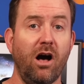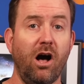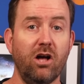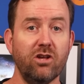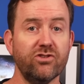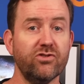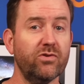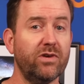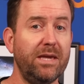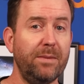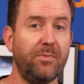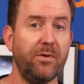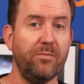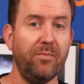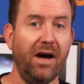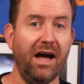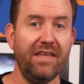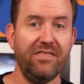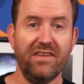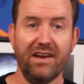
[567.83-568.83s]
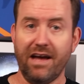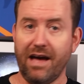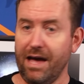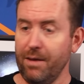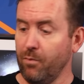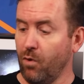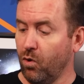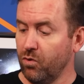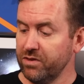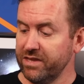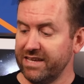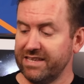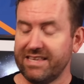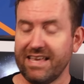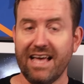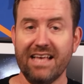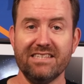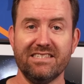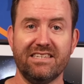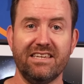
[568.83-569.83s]
Also keep in mind that I'm only
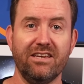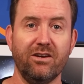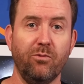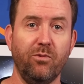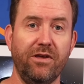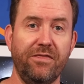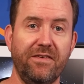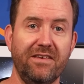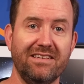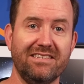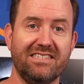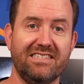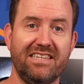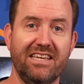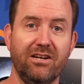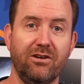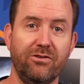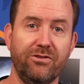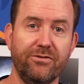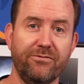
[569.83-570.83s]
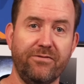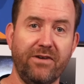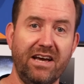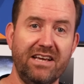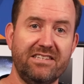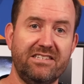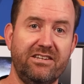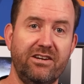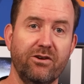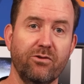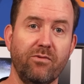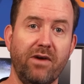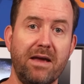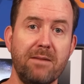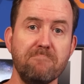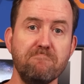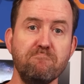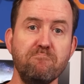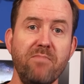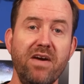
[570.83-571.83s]
testing with a single device here,
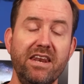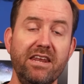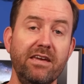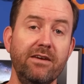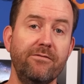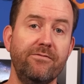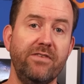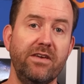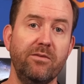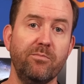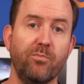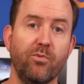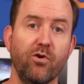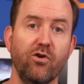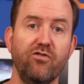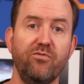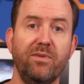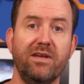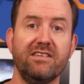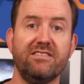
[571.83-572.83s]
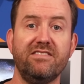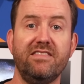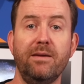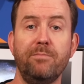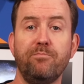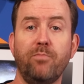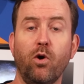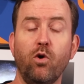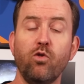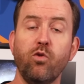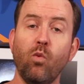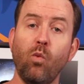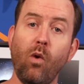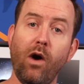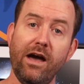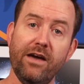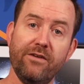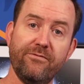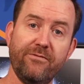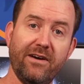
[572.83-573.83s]
right? Many of the improvements that both
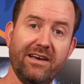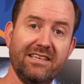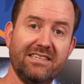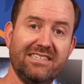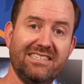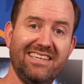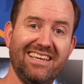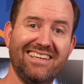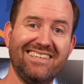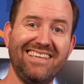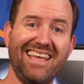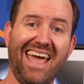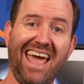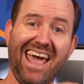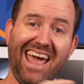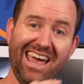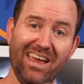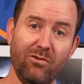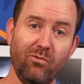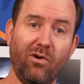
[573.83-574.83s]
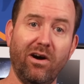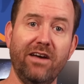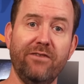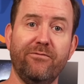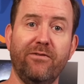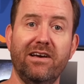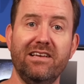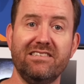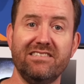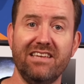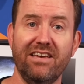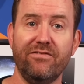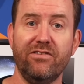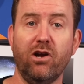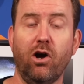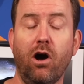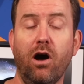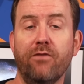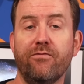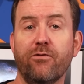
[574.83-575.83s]
Wi-Fi 6 and Wi-Fi 7
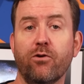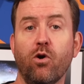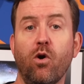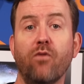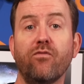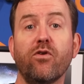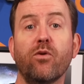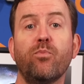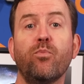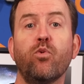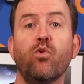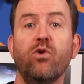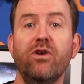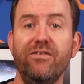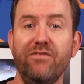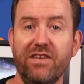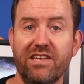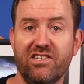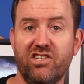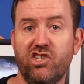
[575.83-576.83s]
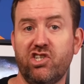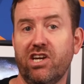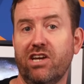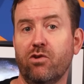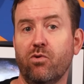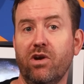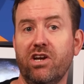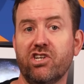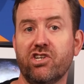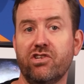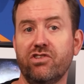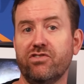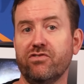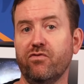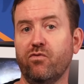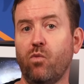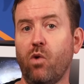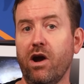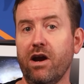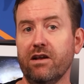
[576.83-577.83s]
offer over previous generations
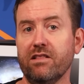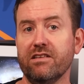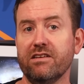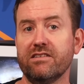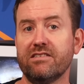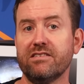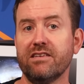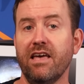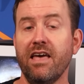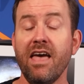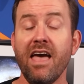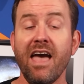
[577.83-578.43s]
of wireless